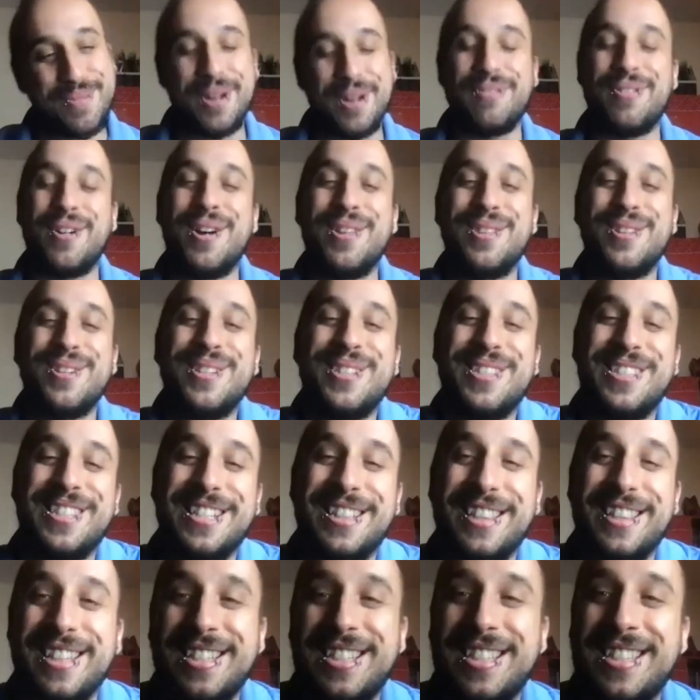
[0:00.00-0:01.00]
with others to
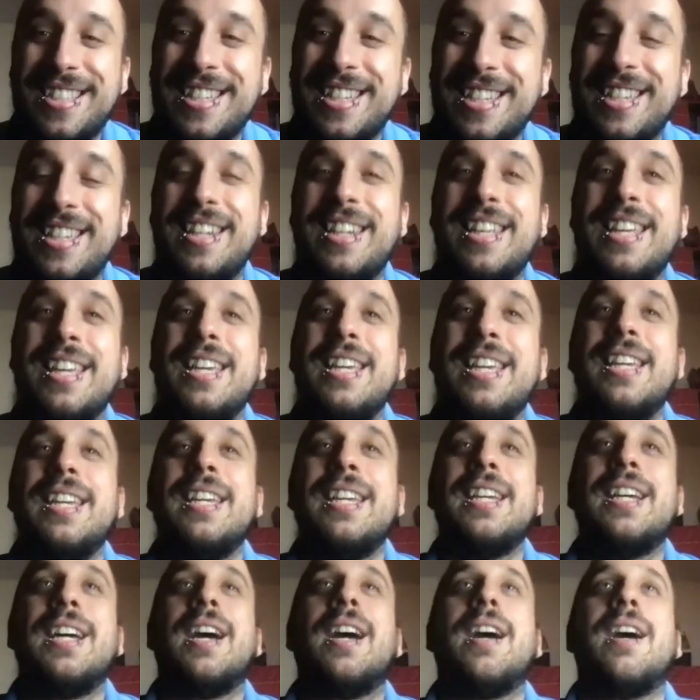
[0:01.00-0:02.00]
listen.
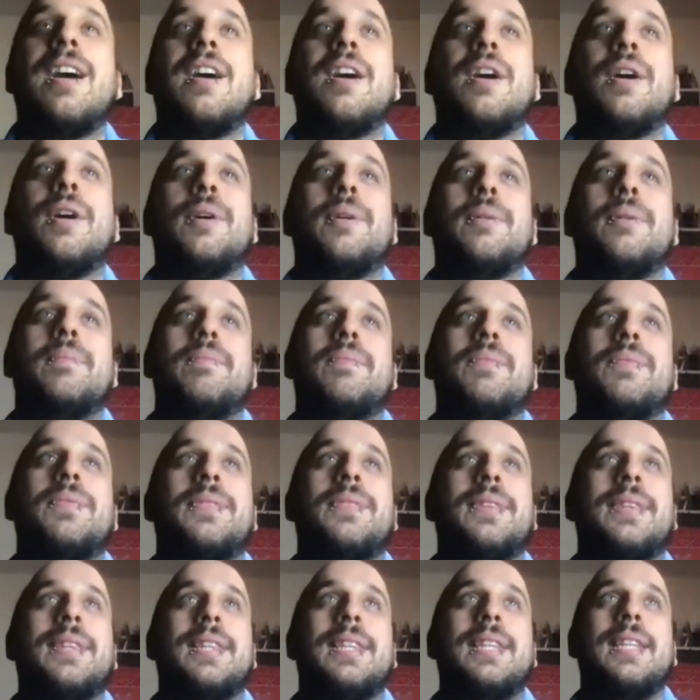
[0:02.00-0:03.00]
Um,
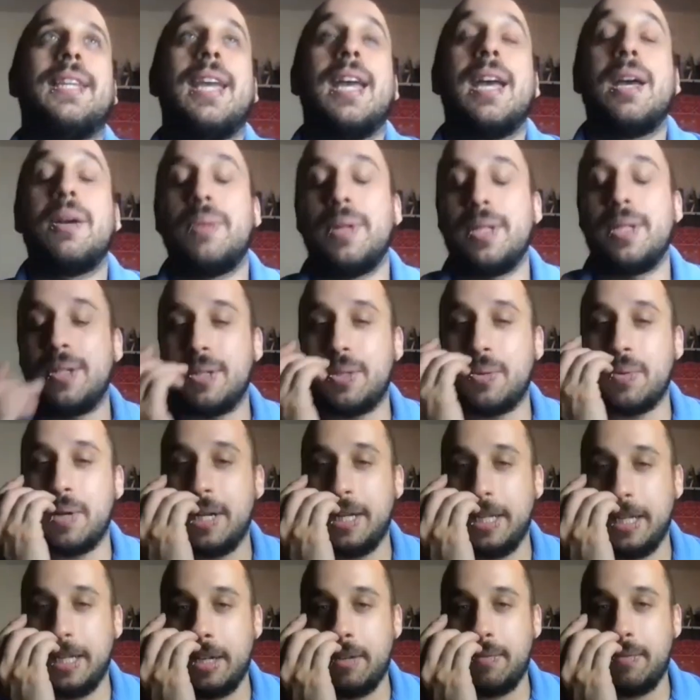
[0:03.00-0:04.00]
yeah, we just want
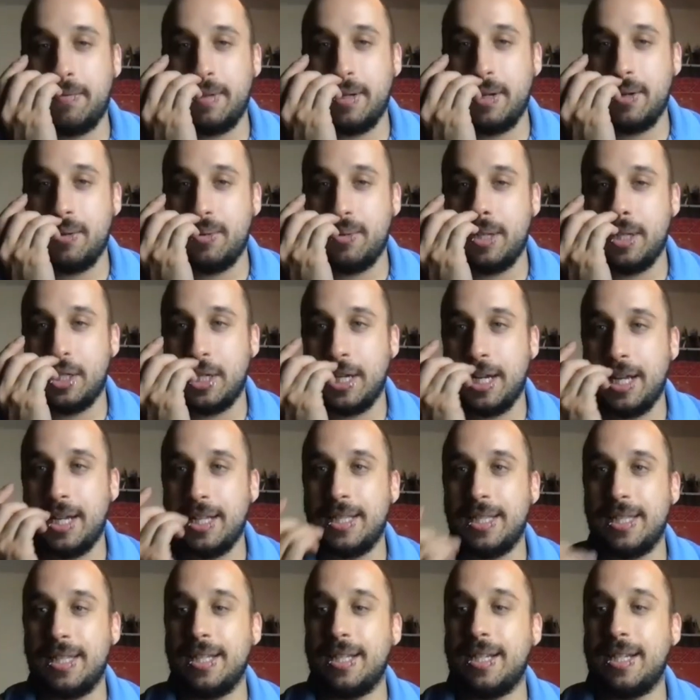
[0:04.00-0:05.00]
to give you the
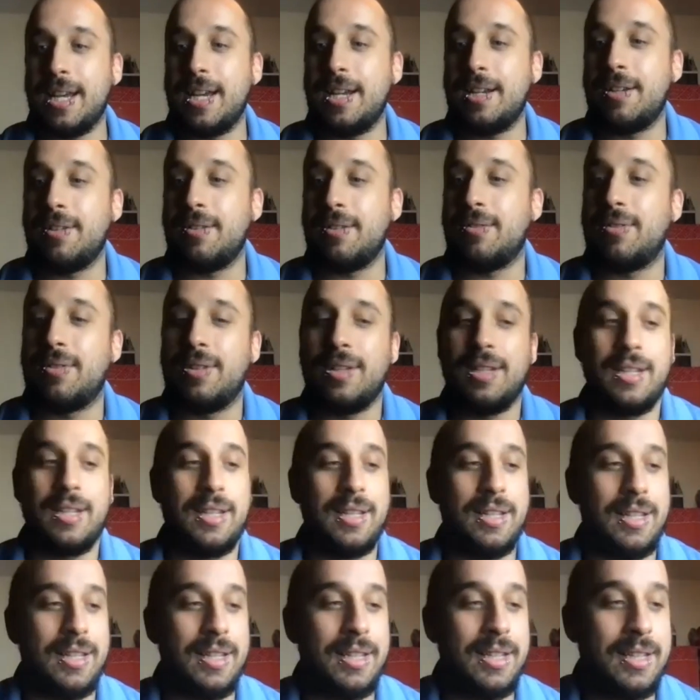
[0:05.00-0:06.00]
chance to kind of
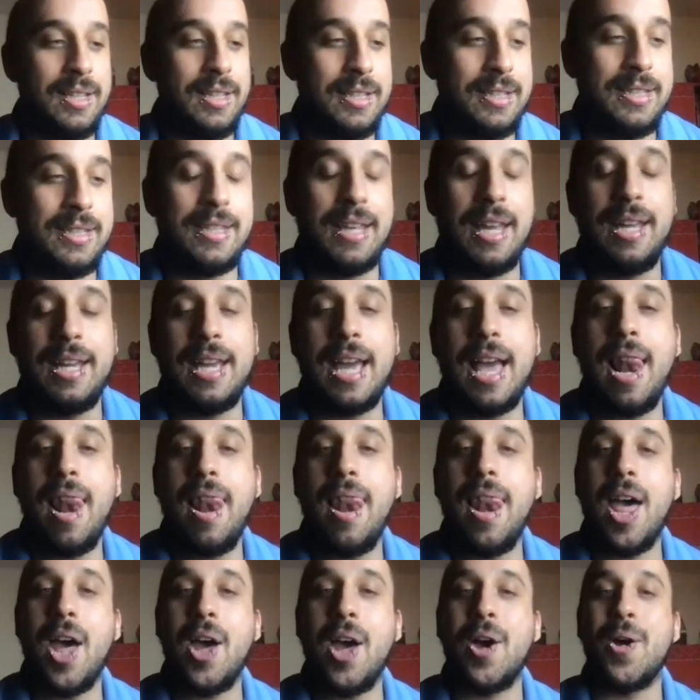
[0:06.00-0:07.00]
say
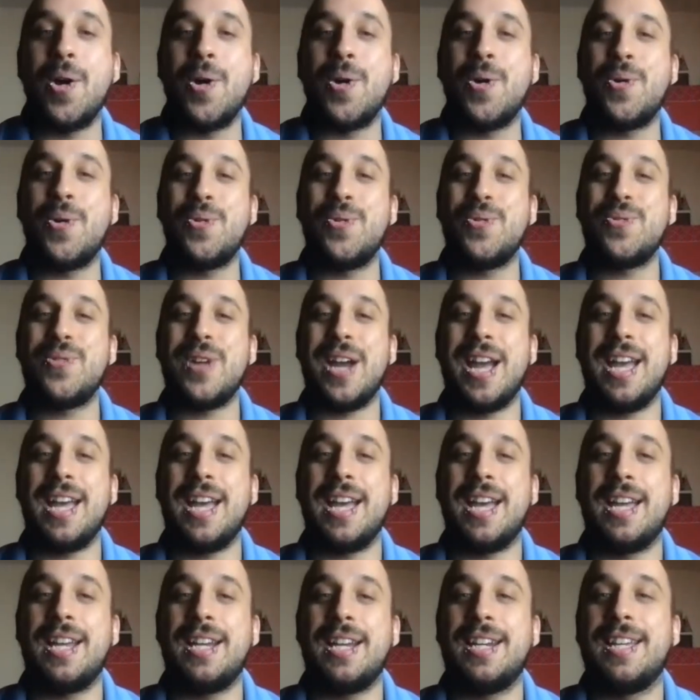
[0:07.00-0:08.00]
hello
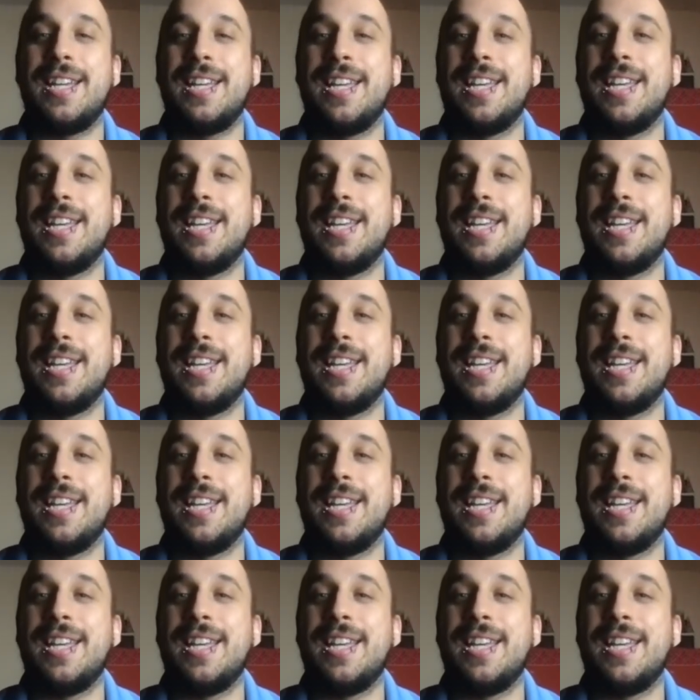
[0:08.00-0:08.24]
and